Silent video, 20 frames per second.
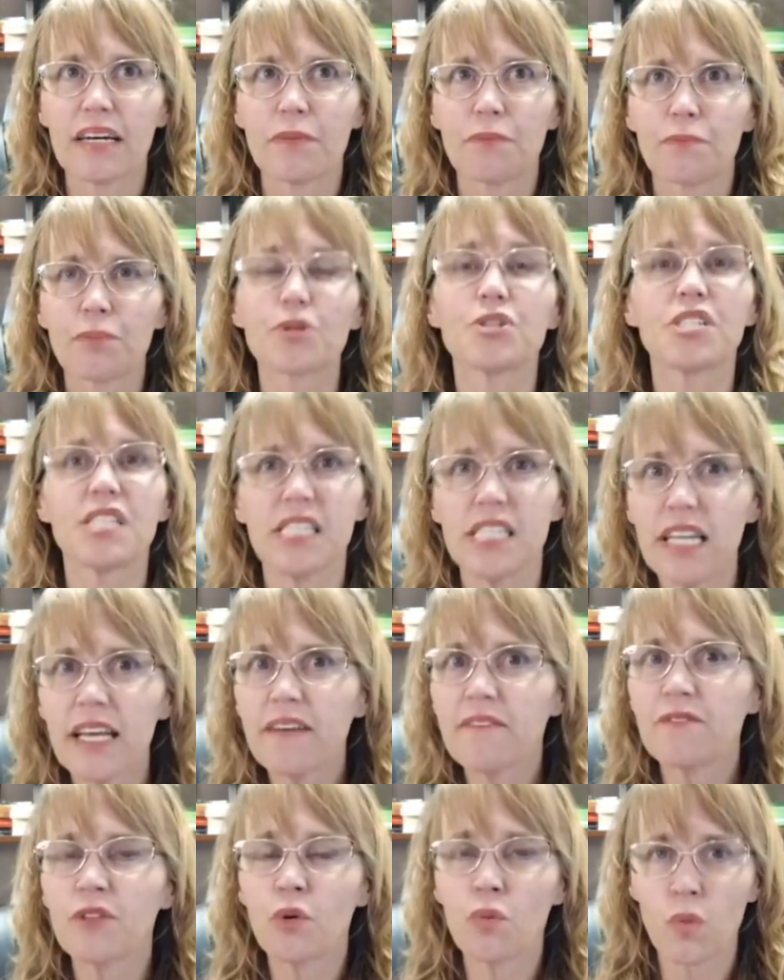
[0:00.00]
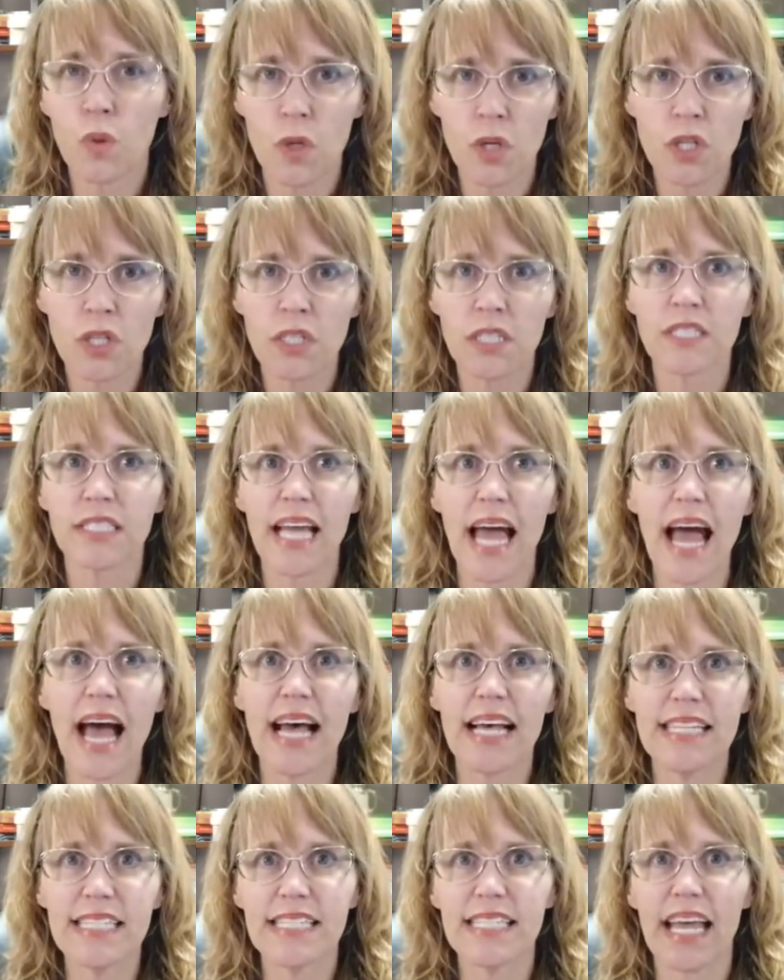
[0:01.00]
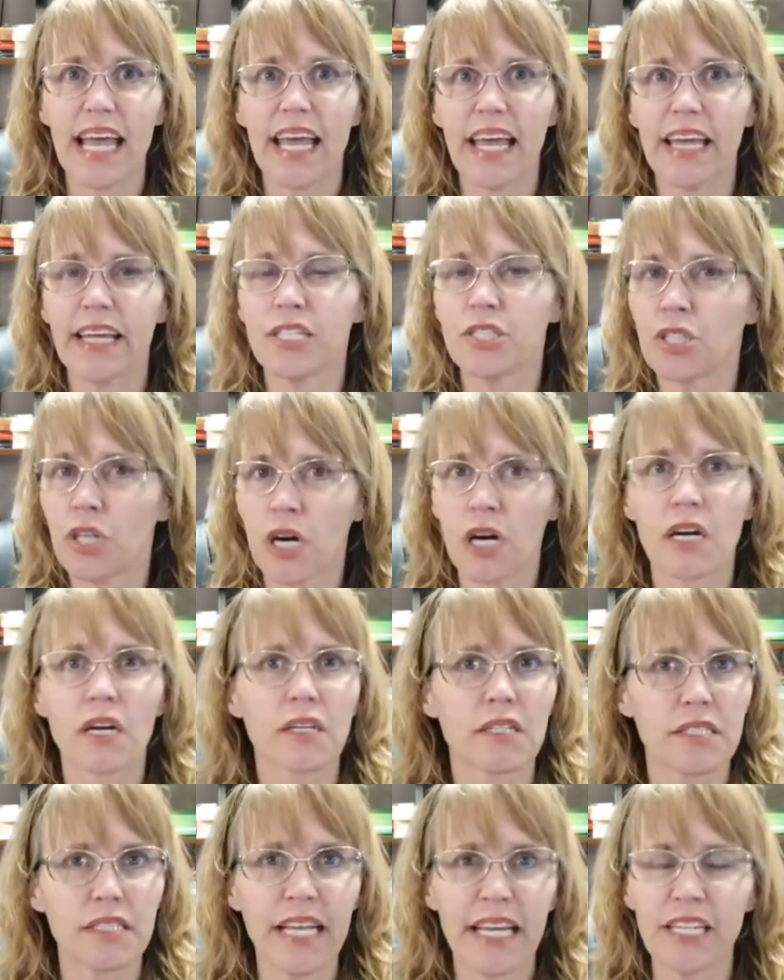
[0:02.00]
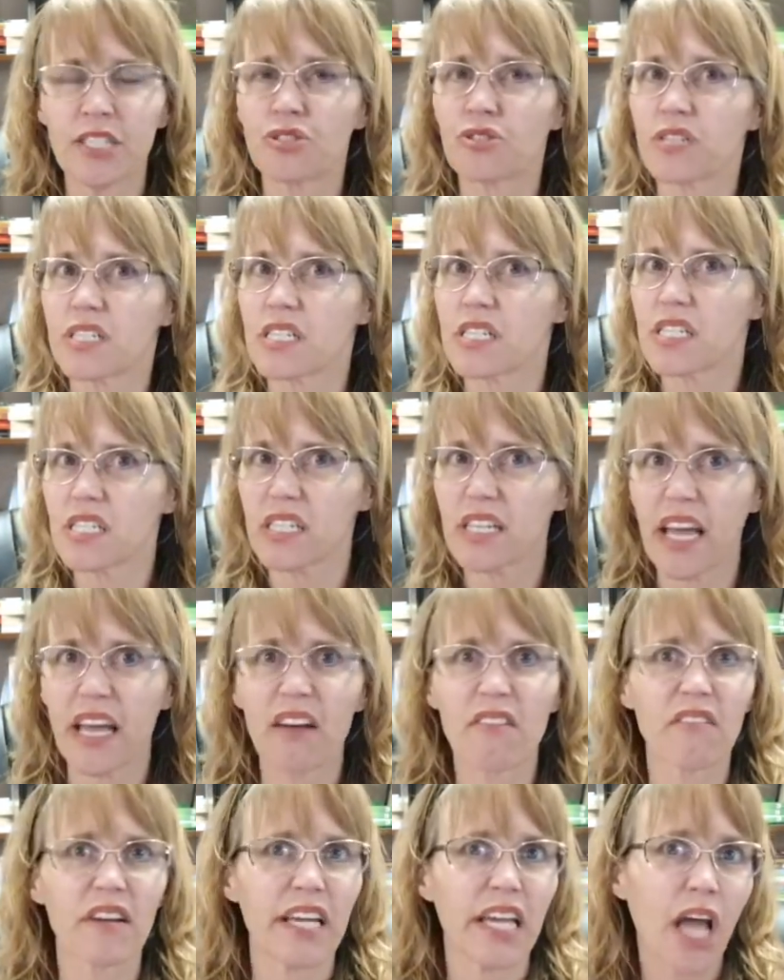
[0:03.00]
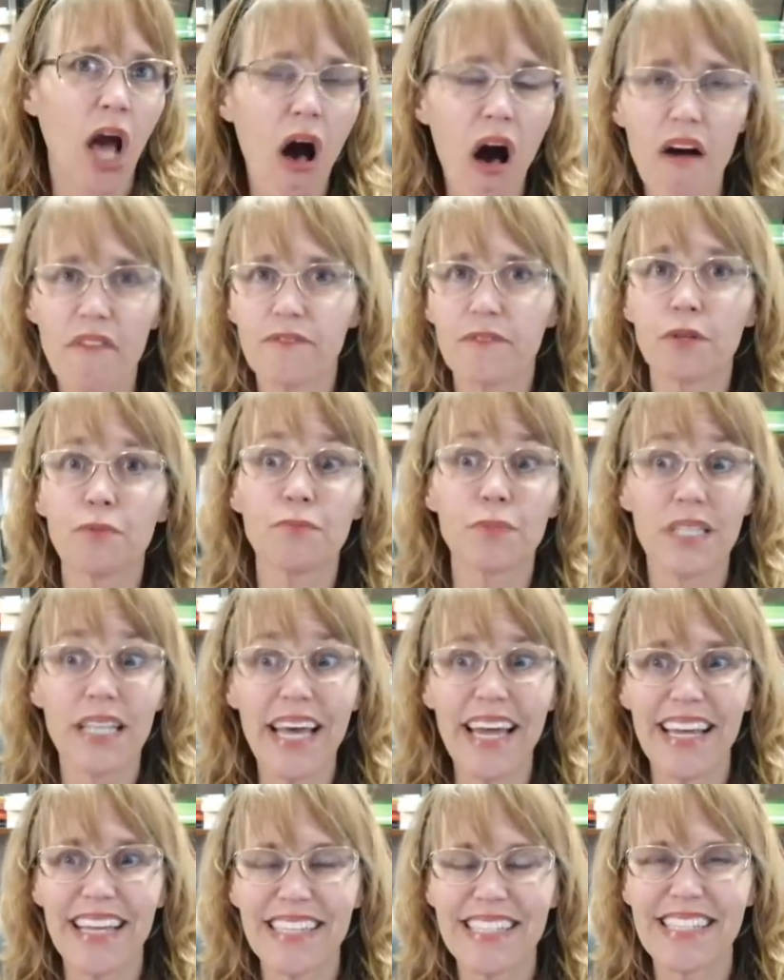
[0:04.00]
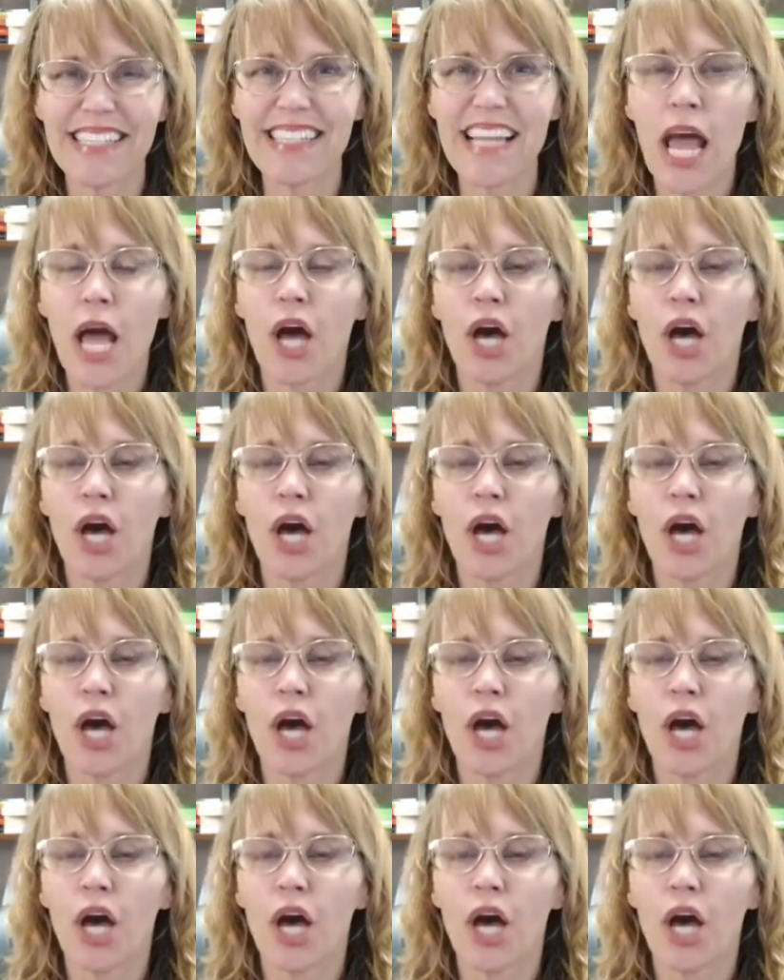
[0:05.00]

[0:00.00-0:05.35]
perceive the world as a dark, dangerous, scary, awful place,